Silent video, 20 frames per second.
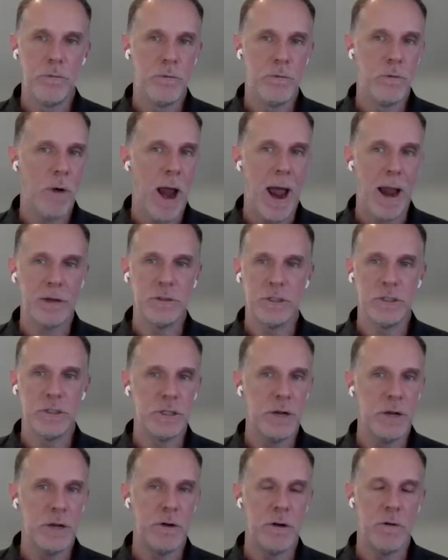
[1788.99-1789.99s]
drag
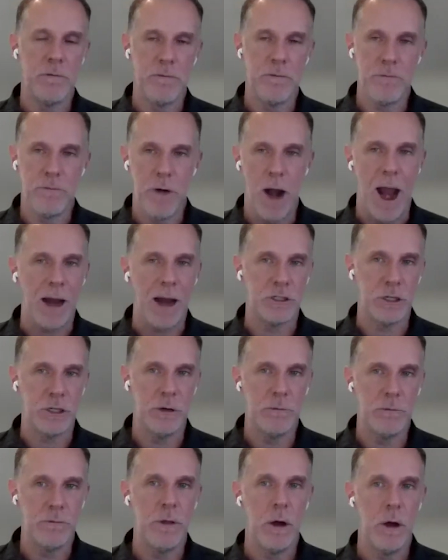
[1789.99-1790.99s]
just even a
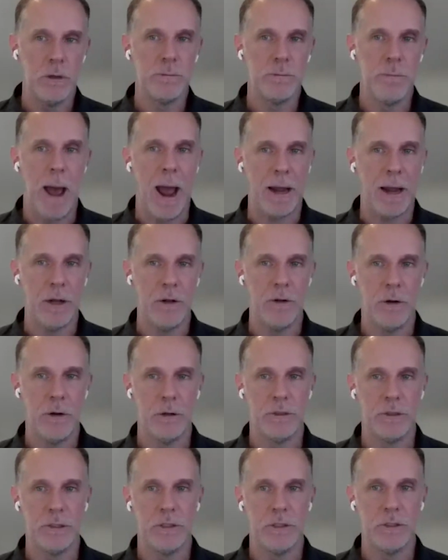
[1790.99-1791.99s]
fraction of those back into
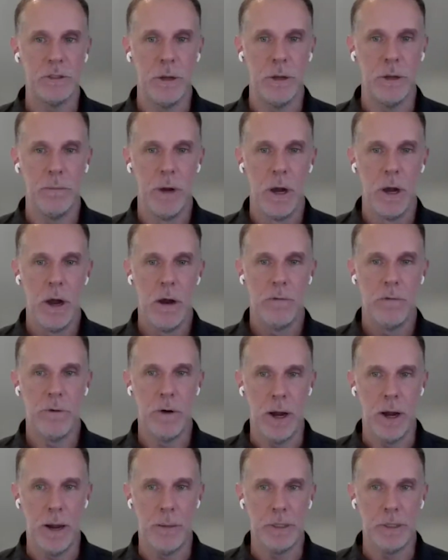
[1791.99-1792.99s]
your system
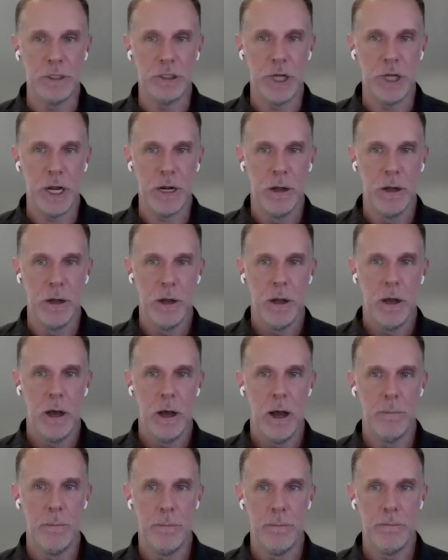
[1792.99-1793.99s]
for imaging
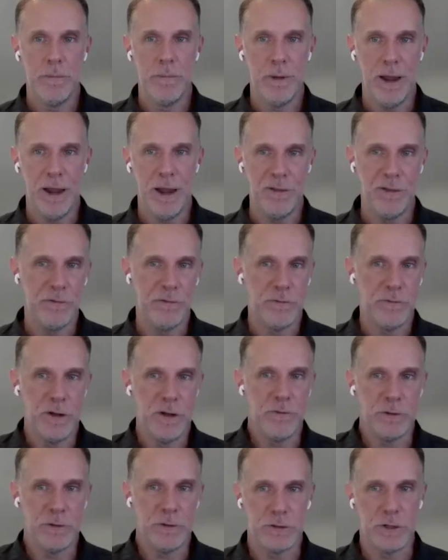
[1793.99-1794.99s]
in the
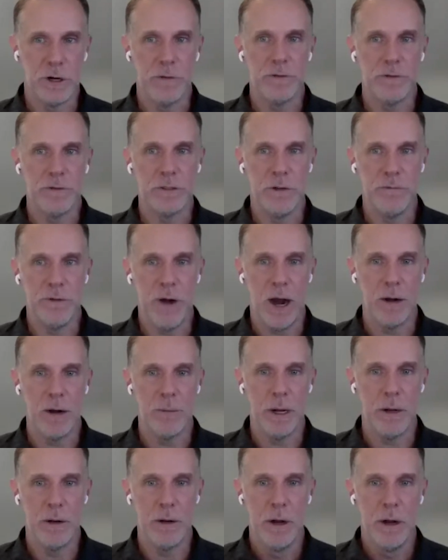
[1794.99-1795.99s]
fee-for-service
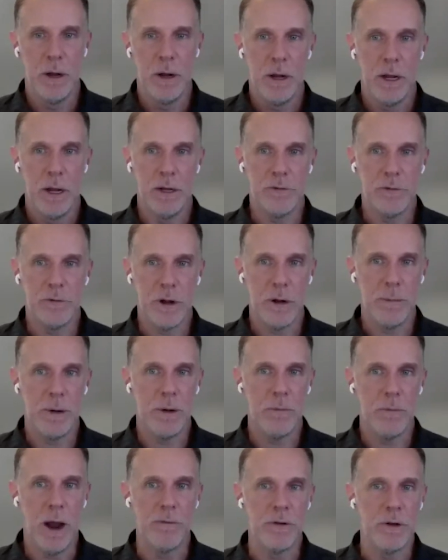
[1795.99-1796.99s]
environment, it's going to
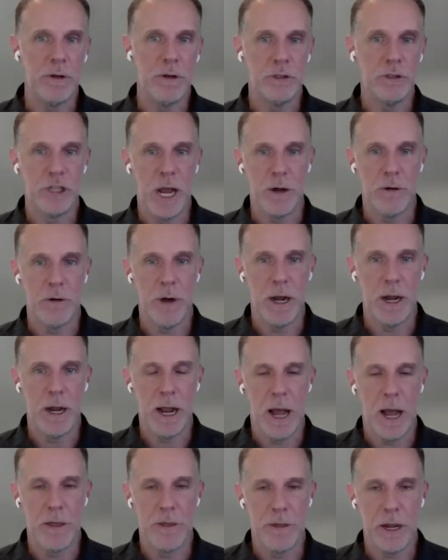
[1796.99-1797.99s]
be revenue
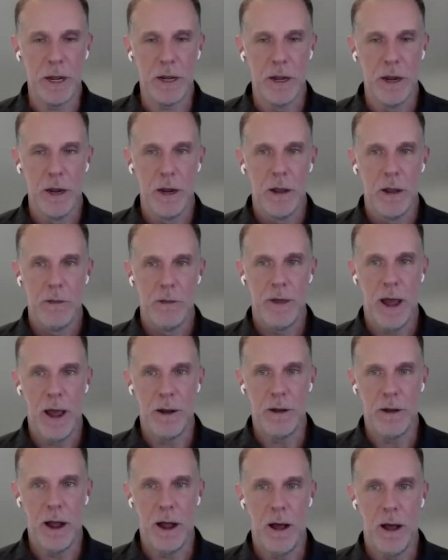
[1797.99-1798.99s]
generating. I think
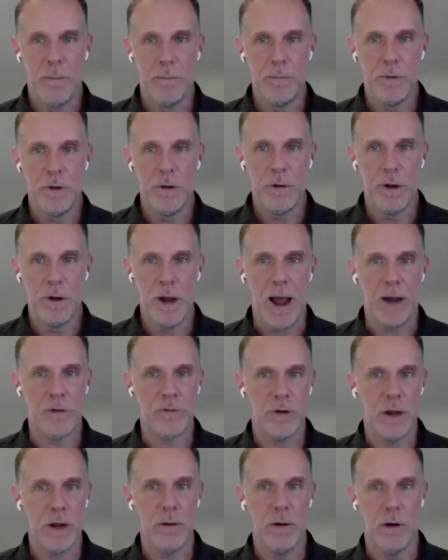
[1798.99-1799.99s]
that you could
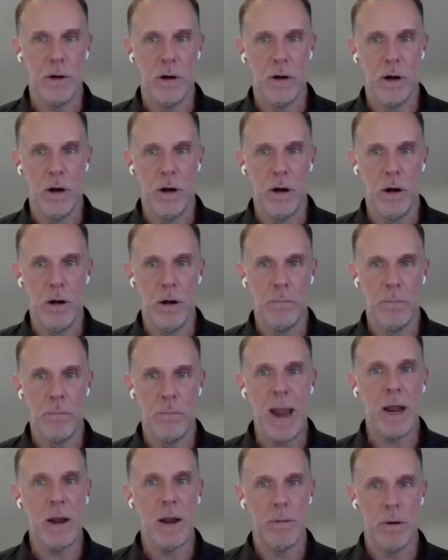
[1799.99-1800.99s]
actually
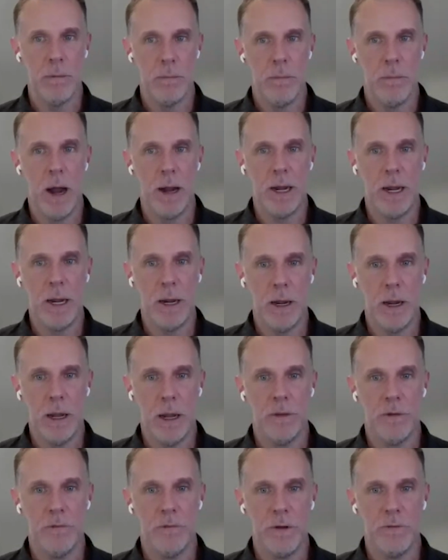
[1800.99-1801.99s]
make money
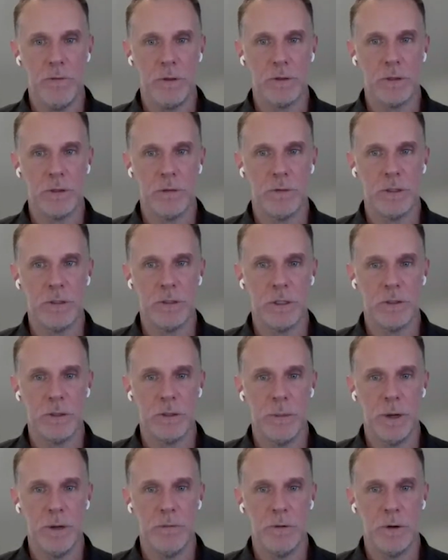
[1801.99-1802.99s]
in the fee-for-service
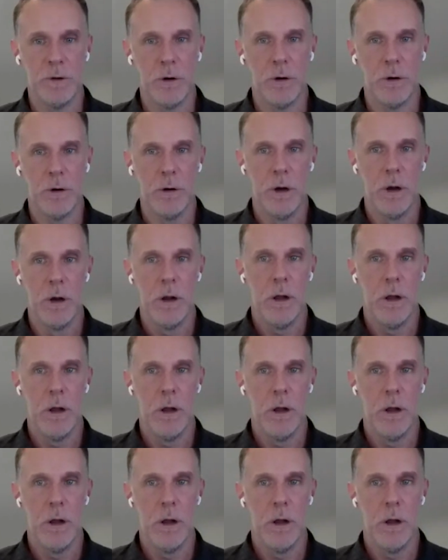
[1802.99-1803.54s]
system if you're